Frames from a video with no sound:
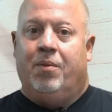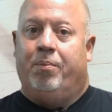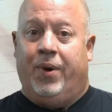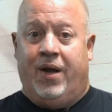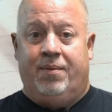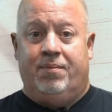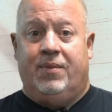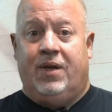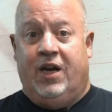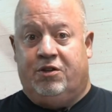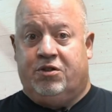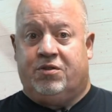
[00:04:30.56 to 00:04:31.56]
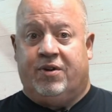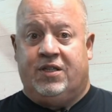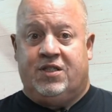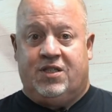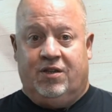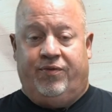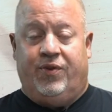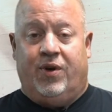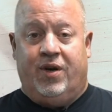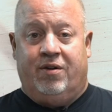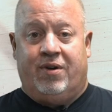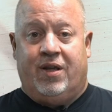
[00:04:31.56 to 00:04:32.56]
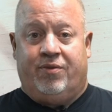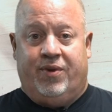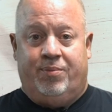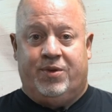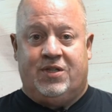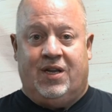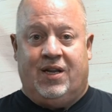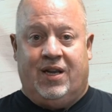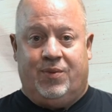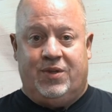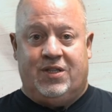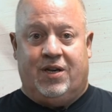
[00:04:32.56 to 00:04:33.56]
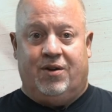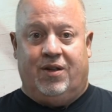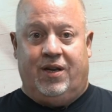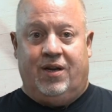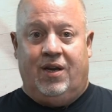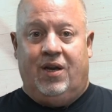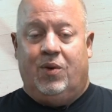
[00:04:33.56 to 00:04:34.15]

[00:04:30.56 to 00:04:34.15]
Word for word: But interest rates are still floating around 3%, like we said earlier,